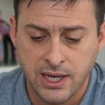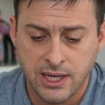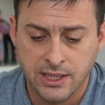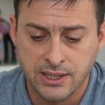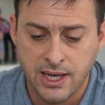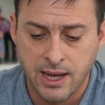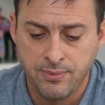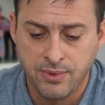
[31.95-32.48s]
I
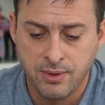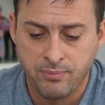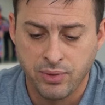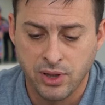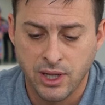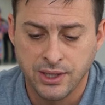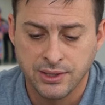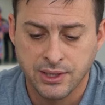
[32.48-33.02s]
can tap the
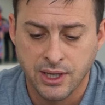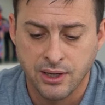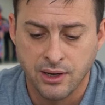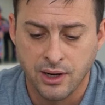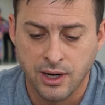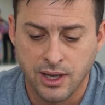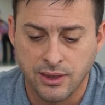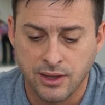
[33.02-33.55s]
plus
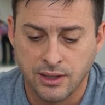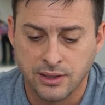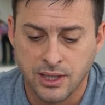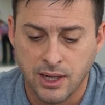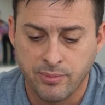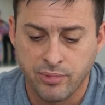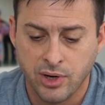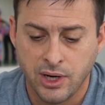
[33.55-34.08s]
icon at the
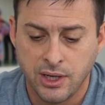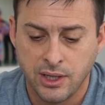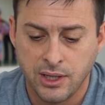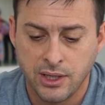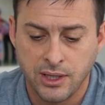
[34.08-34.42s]
top right